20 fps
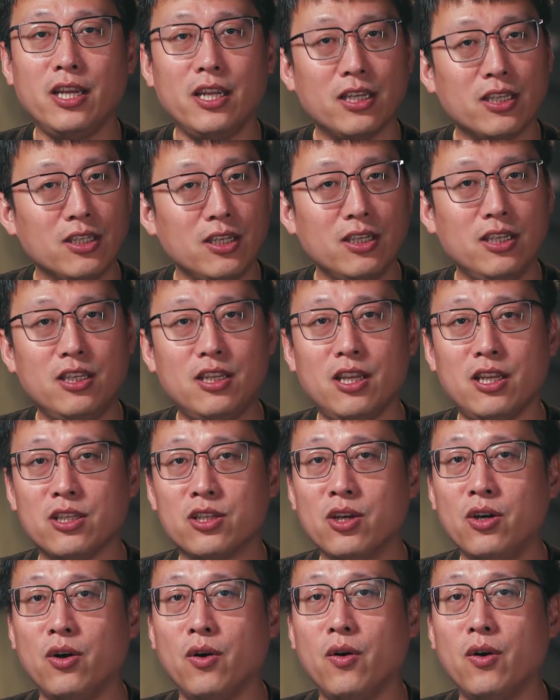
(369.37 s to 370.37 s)
and ideal
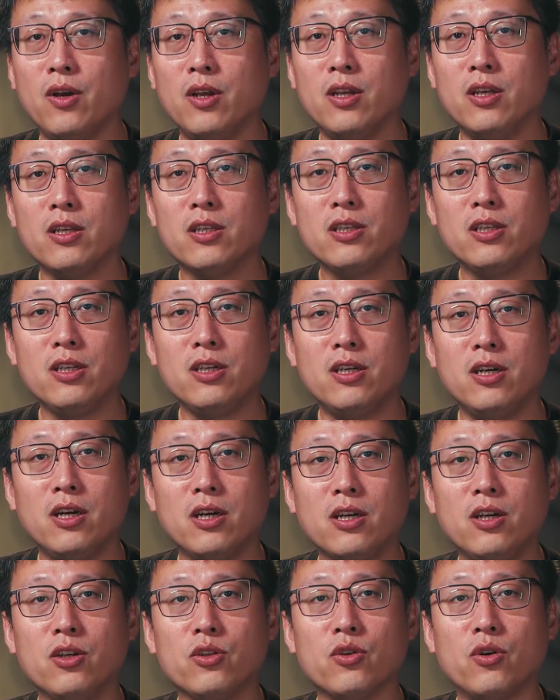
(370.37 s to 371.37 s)
for various
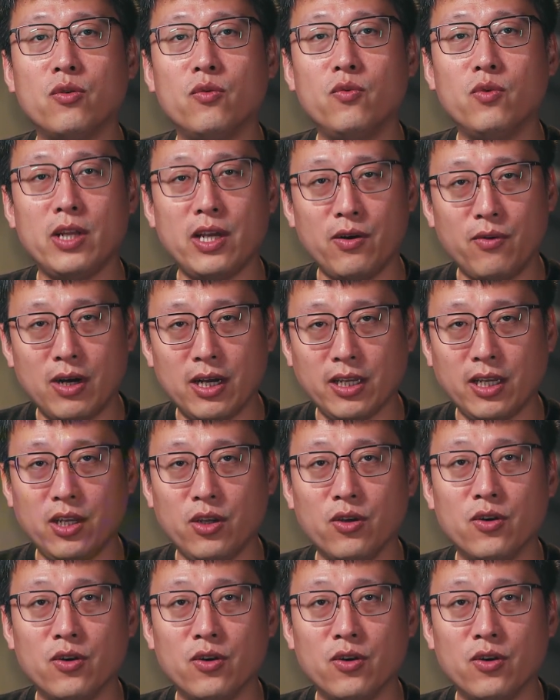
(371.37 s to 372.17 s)
IoT applications.